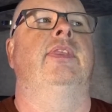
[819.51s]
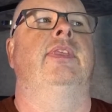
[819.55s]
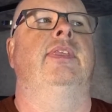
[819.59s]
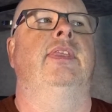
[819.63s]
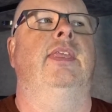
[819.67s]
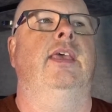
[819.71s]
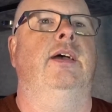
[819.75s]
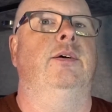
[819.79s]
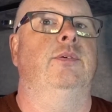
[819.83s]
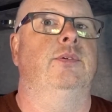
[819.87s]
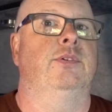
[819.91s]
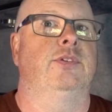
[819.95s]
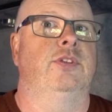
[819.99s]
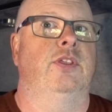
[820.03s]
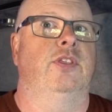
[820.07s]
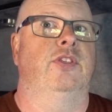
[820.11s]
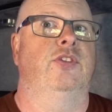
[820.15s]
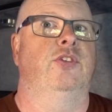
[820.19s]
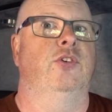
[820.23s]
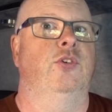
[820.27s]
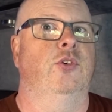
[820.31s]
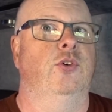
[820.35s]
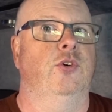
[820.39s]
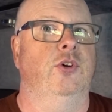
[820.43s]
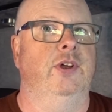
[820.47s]
That was the
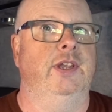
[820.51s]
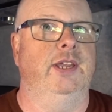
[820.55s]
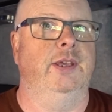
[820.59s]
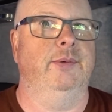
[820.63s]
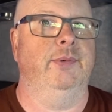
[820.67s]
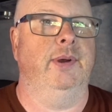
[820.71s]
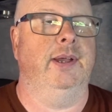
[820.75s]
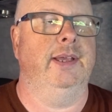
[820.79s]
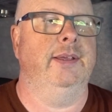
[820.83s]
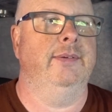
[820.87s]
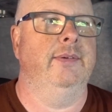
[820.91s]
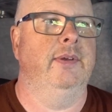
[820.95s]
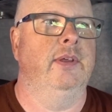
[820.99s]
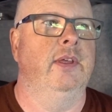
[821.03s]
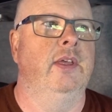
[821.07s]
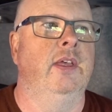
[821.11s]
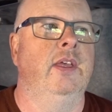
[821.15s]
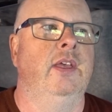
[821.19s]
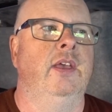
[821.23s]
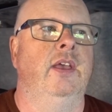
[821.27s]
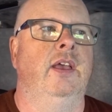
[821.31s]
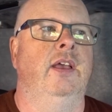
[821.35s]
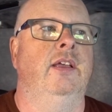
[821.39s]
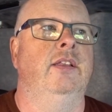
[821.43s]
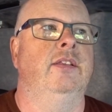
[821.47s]
thought anyway,
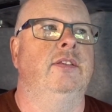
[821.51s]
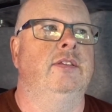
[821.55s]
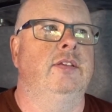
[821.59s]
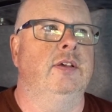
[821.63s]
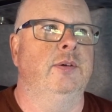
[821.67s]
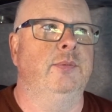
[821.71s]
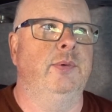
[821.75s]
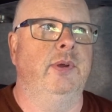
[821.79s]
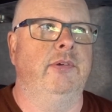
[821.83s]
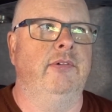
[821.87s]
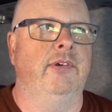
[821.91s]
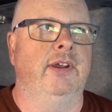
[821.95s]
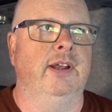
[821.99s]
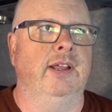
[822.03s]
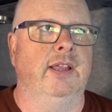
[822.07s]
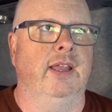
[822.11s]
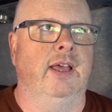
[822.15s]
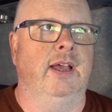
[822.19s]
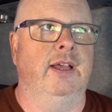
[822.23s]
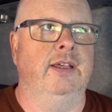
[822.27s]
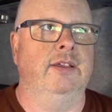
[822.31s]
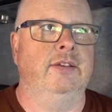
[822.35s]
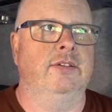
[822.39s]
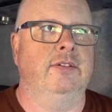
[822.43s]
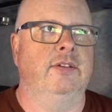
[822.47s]
until we
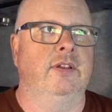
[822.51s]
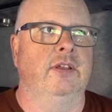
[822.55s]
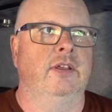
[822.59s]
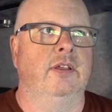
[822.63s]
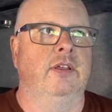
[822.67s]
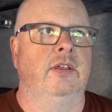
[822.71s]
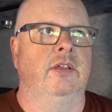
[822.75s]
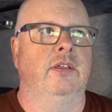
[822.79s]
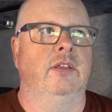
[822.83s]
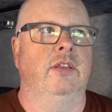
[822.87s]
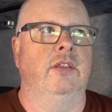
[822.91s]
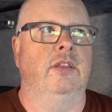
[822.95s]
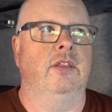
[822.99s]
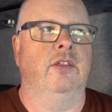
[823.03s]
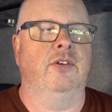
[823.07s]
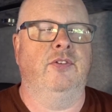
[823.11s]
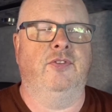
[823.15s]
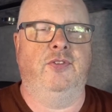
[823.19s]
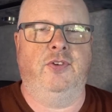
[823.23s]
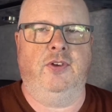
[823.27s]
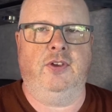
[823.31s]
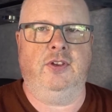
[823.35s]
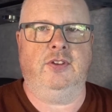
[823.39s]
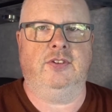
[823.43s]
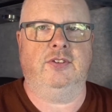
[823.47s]
realized the
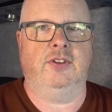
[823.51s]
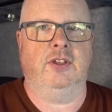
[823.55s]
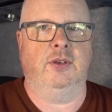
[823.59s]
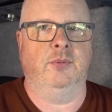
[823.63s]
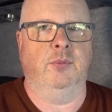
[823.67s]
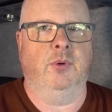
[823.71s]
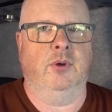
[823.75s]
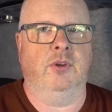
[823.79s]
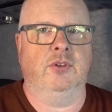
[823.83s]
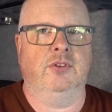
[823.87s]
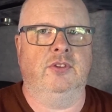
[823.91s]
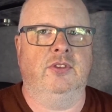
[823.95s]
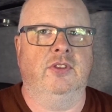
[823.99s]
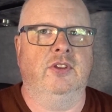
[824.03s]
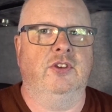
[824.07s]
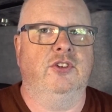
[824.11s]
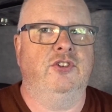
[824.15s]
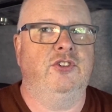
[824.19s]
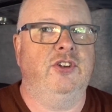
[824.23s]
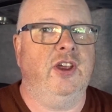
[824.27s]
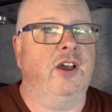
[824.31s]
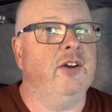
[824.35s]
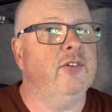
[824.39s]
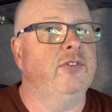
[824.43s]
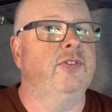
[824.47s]
first thing was the
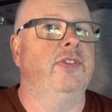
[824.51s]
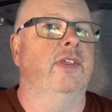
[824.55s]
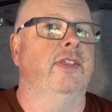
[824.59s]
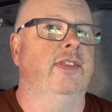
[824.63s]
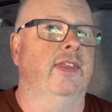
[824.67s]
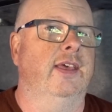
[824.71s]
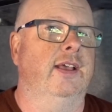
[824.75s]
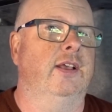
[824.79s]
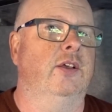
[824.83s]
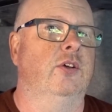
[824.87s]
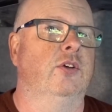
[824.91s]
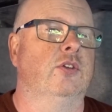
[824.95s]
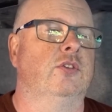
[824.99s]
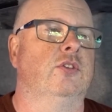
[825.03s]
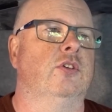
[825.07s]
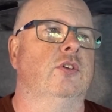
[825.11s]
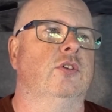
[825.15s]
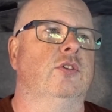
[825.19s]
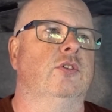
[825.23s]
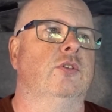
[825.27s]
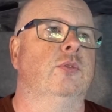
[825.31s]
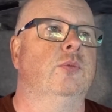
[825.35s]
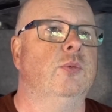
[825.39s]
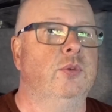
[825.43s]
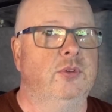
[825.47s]
shelf that they cut
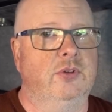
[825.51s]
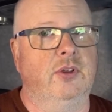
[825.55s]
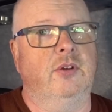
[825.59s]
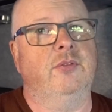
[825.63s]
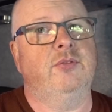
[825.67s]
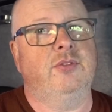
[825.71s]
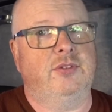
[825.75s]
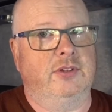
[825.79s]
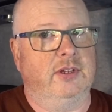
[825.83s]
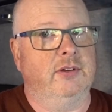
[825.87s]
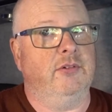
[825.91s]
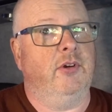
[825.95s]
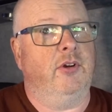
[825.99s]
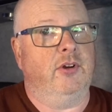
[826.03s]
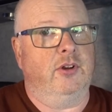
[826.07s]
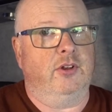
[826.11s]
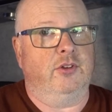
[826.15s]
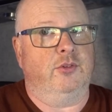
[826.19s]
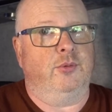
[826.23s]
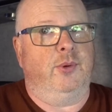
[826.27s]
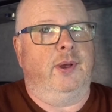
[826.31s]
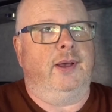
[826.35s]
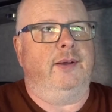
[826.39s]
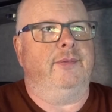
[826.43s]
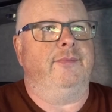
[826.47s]
us was obviously wrong
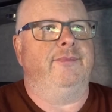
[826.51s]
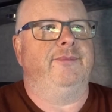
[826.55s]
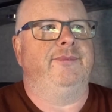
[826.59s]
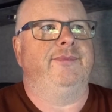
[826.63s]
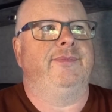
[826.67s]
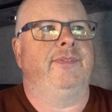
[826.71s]
as well.